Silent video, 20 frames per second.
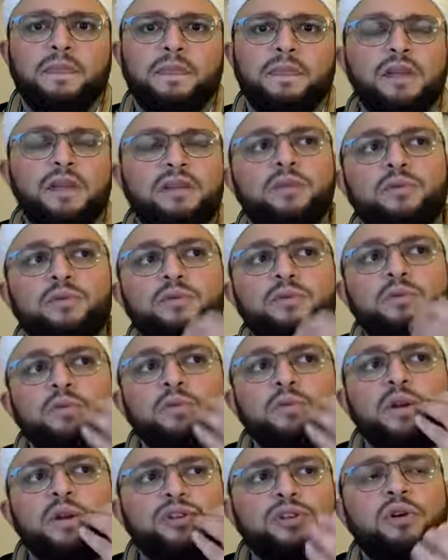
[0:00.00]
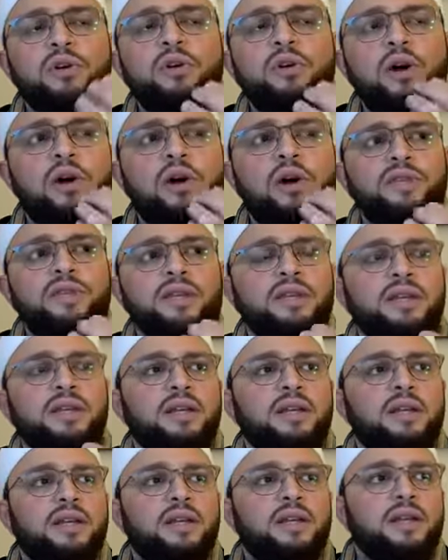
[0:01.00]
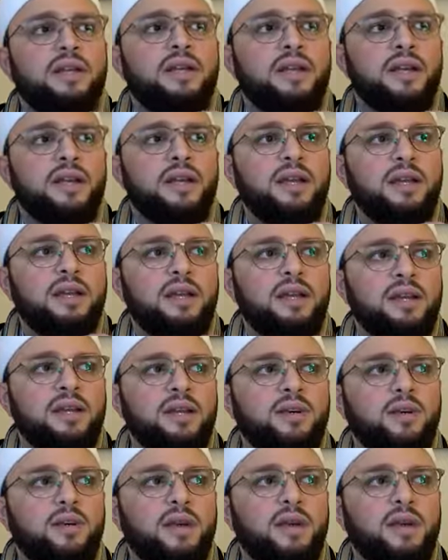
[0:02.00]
You know, we are so often, you know,